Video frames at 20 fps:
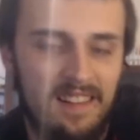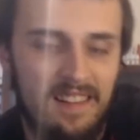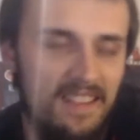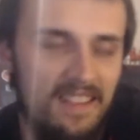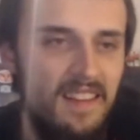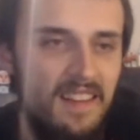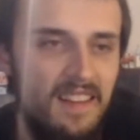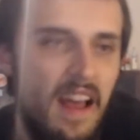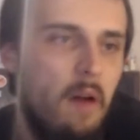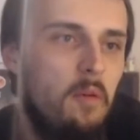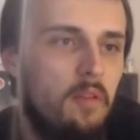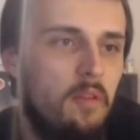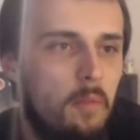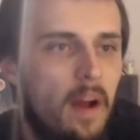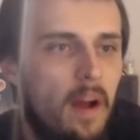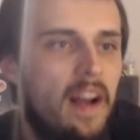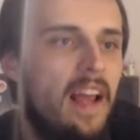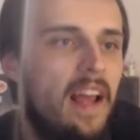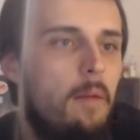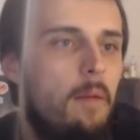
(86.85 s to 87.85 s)
that was my
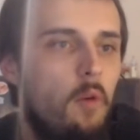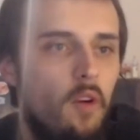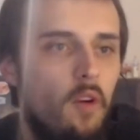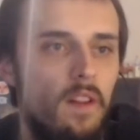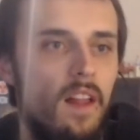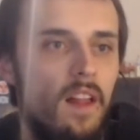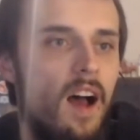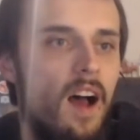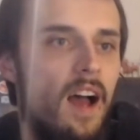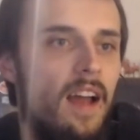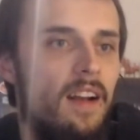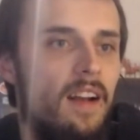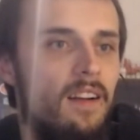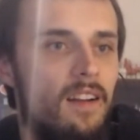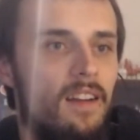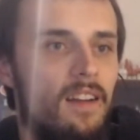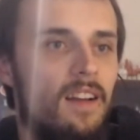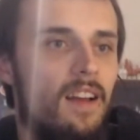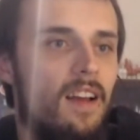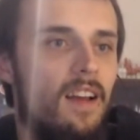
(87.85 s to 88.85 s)
name online.
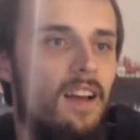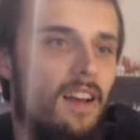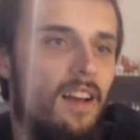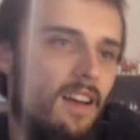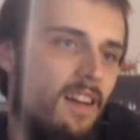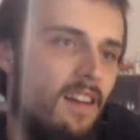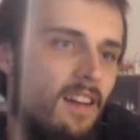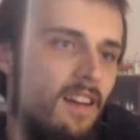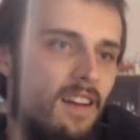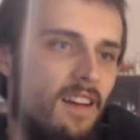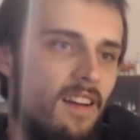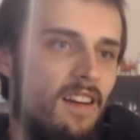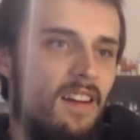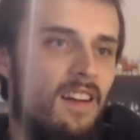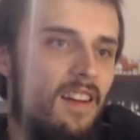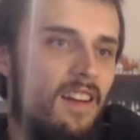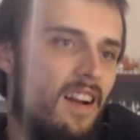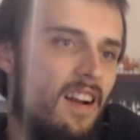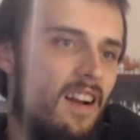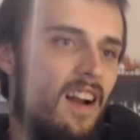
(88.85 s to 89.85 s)

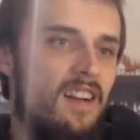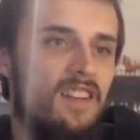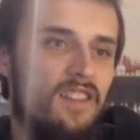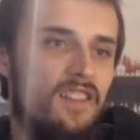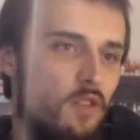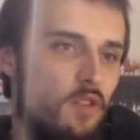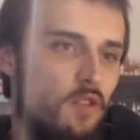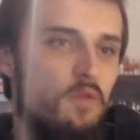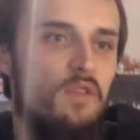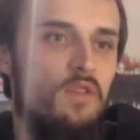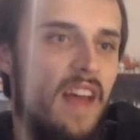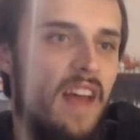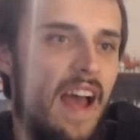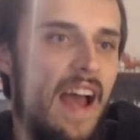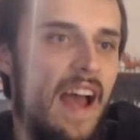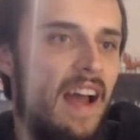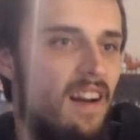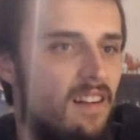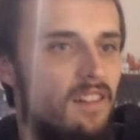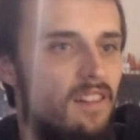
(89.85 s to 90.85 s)
And I just used that,
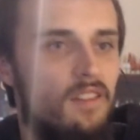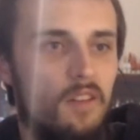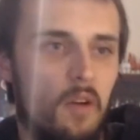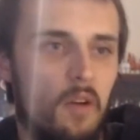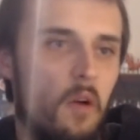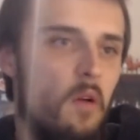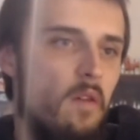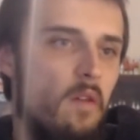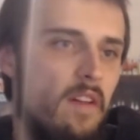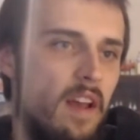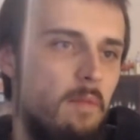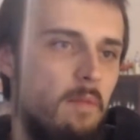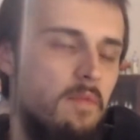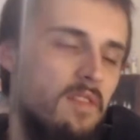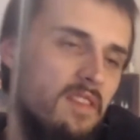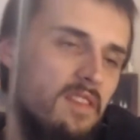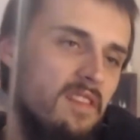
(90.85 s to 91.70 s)
Krono Vapes.